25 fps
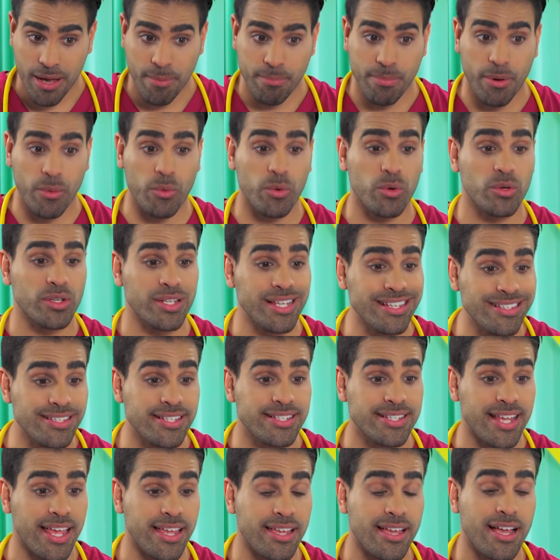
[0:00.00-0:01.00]
But we'll need
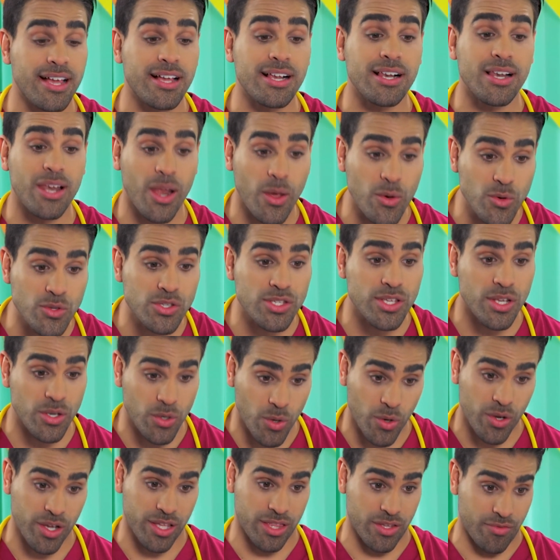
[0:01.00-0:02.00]
to take a closer
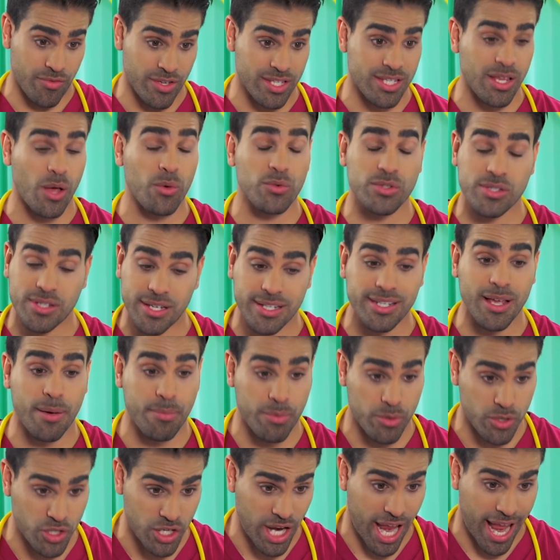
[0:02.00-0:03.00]
look at the results to
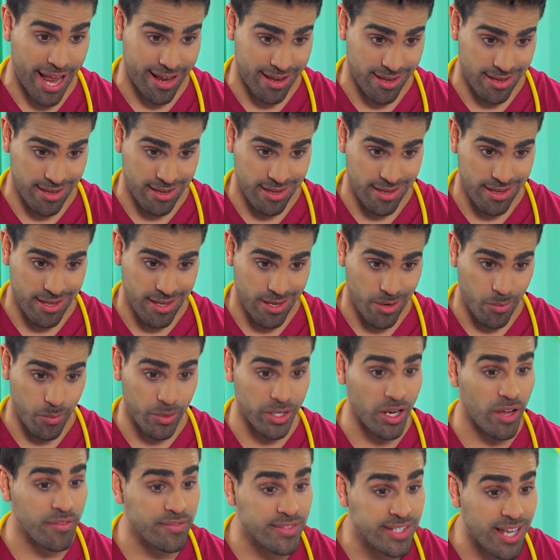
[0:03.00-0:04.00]
double-check.
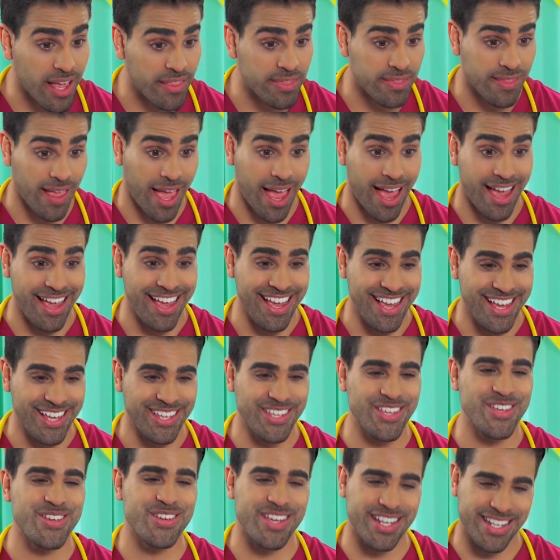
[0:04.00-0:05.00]
When I've done that,
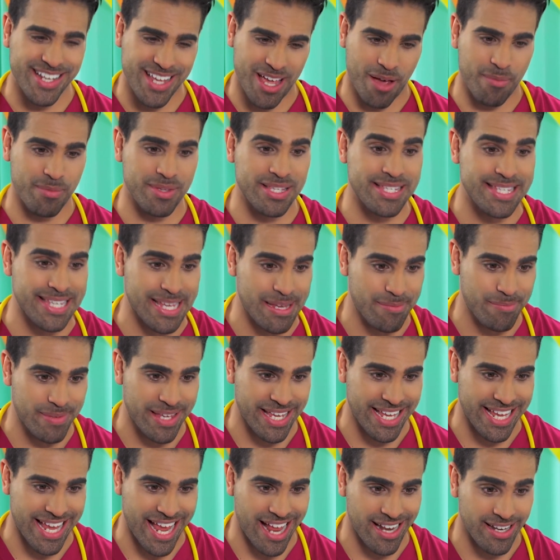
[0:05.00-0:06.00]
you can come and see me
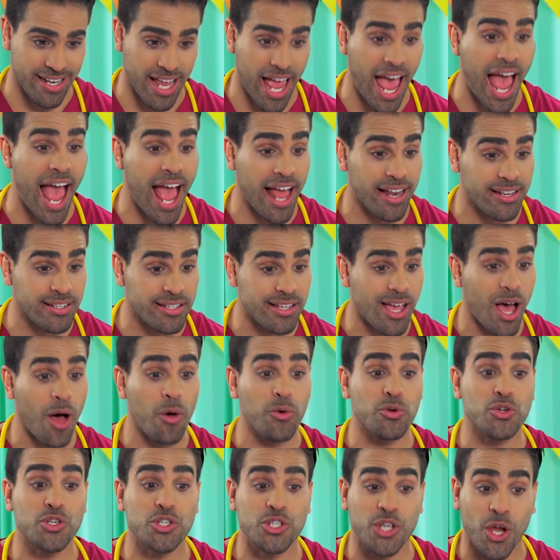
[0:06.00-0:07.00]
again, and
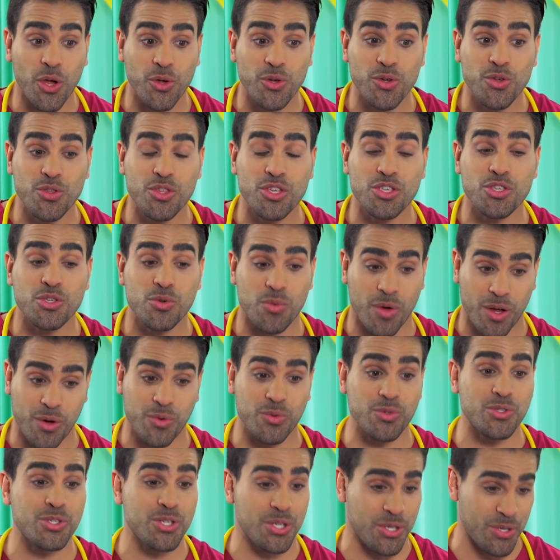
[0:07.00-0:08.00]
I'll show you the
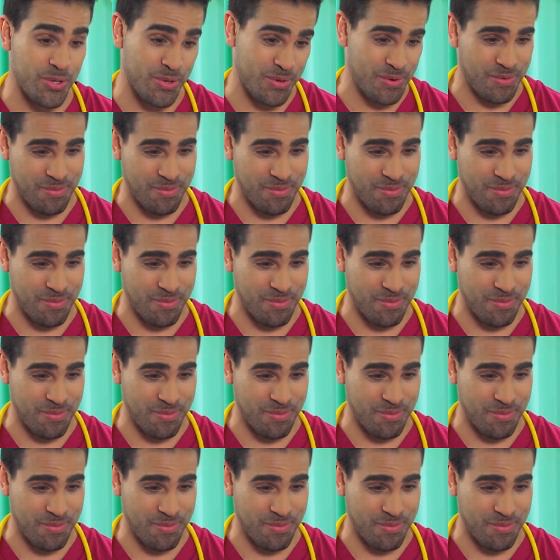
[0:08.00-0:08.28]
squiggles too.